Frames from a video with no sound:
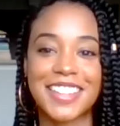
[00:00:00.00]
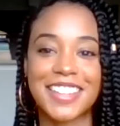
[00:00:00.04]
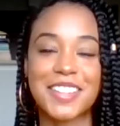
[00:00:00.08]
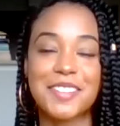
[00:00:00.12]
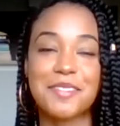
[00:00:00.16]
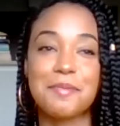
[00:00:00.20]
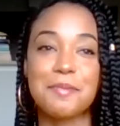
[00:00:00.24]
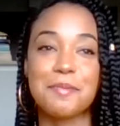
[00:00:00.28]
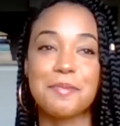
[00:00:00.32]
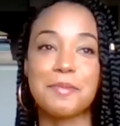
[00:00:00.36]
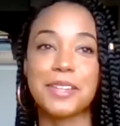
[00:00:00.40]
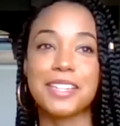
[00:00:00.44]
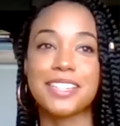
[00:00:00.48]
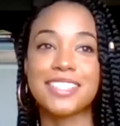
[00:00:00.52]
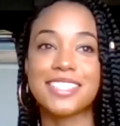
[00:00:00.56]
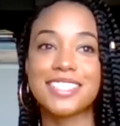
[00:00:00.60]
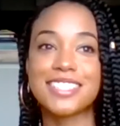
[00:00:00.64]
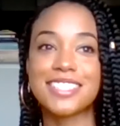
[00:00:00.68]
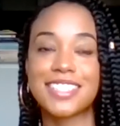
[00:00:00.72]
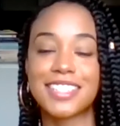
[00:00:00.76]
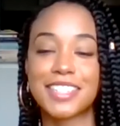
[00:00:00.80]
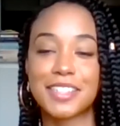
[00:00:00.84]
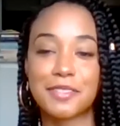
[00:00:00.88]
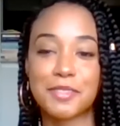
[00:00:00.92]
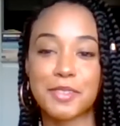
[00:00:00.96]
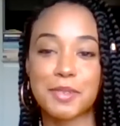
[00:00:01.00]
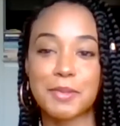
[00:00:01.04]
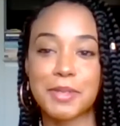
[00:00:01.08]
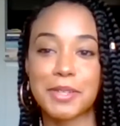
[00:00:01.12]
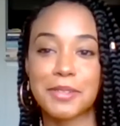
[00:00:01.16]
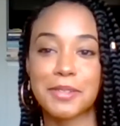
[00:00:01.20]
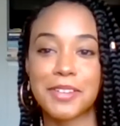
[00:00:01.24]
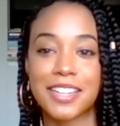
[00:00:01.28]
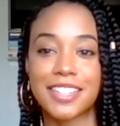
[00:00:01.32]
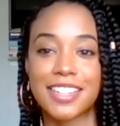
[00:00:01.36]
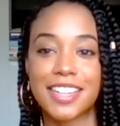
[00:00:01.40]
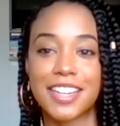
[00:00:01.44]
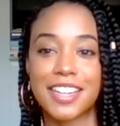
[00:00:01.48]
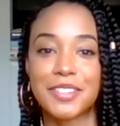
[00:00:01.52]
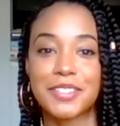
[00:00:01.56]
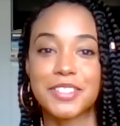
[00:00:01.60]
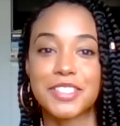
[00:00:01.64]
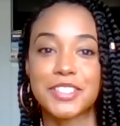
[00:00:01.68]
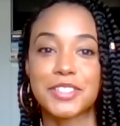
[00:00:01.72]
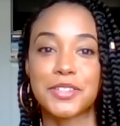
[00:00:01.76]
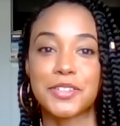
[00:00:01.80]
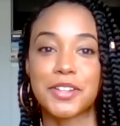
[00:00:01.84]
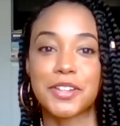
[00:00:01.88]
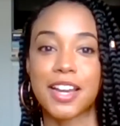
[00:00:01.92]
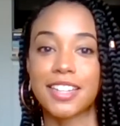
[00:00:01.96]
The biggest thing for me right now
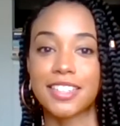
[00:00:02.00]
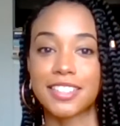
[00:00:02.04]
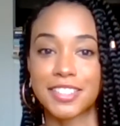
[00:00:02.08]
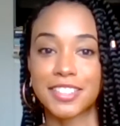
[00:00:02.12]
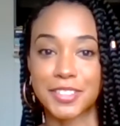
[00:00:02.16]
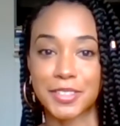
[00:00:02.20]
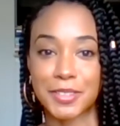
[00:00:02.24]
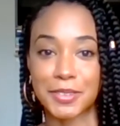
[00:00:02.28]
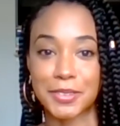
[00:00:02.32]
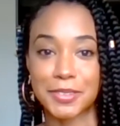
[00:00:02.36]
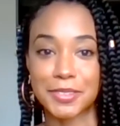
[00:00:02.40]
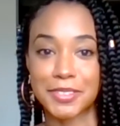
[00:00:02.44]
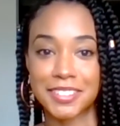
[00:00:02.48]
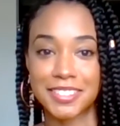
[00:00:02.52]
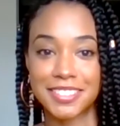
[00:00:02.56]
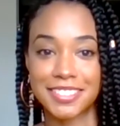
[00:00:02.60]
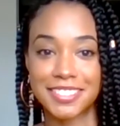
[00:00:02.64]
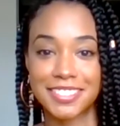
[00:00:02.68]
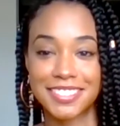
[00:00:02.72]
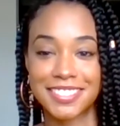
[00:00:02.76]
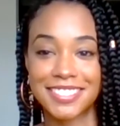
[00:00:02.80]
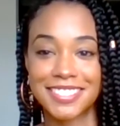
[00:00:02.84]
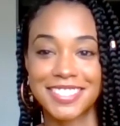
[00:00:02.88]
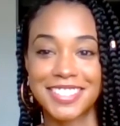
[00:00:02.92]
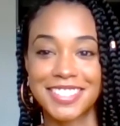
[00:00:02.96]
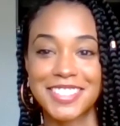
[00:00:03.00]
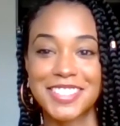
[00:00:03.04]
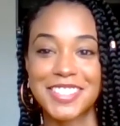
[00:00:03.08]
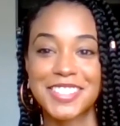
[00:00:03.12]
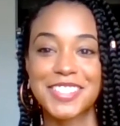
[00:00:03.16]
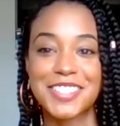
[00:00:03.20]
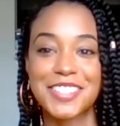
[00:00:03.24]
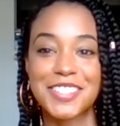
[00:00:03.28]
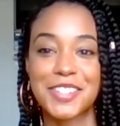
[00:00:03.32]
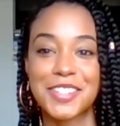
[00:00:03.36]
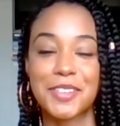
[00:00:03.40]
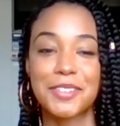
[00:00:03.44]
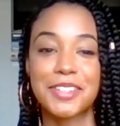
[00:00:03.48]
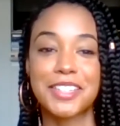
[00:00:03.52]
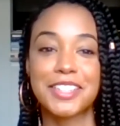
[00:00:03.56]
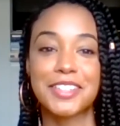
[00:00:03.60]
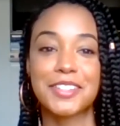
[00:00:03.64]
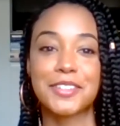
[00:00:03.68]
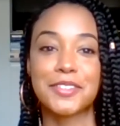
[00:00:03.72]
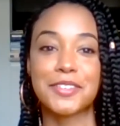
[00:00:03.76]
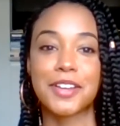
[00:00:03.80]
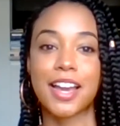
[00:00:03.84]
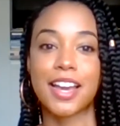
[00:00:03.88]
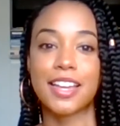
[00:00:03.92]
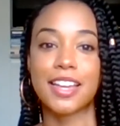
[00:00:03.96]
is gratitude. Just showing
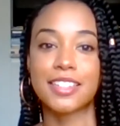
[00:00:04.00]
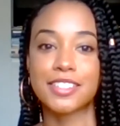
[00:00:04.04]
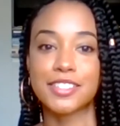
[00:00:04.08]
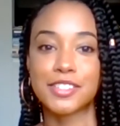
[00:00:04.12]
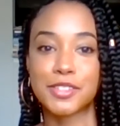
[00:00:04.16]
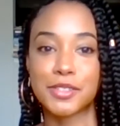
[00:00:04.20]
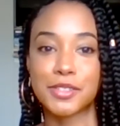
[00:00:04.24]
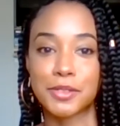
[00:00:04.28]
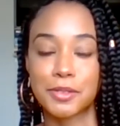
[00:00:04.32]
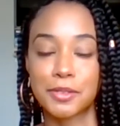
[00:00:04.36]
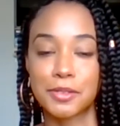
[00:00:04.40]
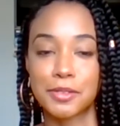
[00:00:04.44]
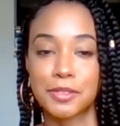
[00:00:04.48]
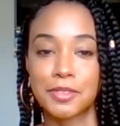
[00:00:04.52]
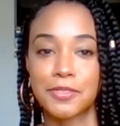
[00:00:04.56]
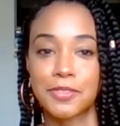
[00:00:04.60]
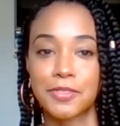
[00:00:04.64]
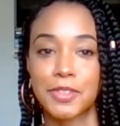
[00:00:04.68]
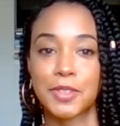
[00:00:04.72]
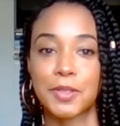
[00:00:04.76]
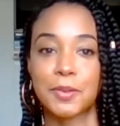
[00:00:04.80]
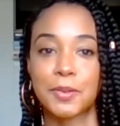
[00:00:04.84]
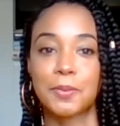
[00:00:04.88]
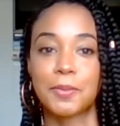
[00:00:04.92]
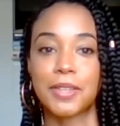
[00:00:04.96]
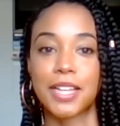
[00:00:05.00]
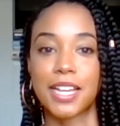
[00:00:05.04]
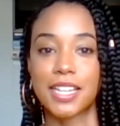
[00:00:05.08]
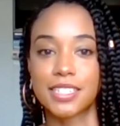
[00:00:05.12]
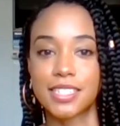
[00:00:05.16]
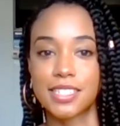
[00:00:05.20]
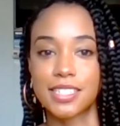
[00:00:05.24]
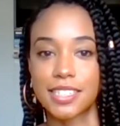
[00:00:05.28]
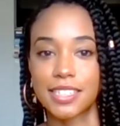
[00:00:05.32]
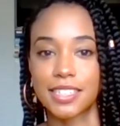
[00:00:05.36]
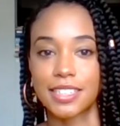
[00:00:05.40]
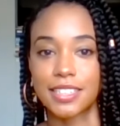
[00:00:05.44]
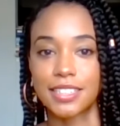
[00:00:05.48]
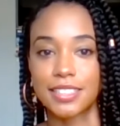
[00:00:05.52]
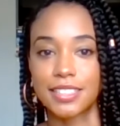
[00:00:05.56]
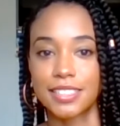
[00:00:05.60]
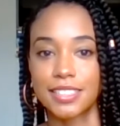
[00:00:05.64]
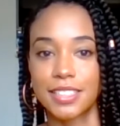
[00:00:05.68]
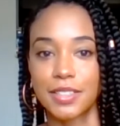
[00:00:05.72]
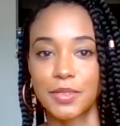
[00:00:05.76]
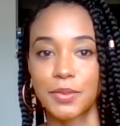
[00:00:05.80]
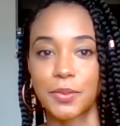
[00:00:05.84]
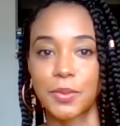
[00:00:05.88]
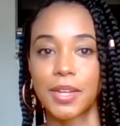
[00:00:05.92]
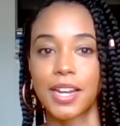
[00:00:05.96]
gratitude for the blessings
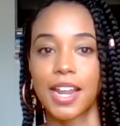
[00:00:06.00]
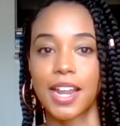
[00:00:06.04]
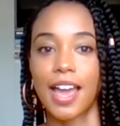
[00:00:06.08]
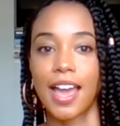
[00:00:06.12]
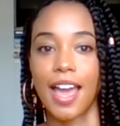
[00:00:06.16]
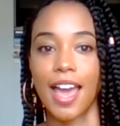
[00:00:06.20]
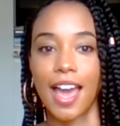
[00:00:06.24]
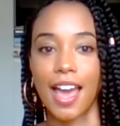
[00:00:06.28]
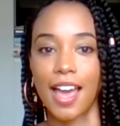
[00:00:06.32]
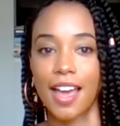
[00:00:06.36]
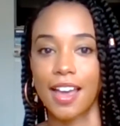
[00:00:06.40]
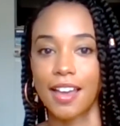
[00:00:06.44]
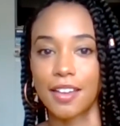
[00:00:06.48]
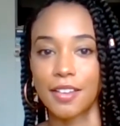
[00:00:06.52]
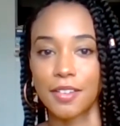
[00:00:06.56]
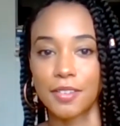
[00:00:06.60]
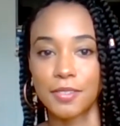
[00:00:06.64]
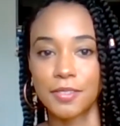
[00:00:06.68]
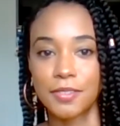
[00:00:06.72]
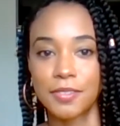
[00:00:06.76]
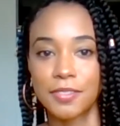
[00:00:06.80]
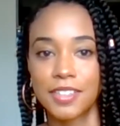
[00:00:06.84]
and what I have.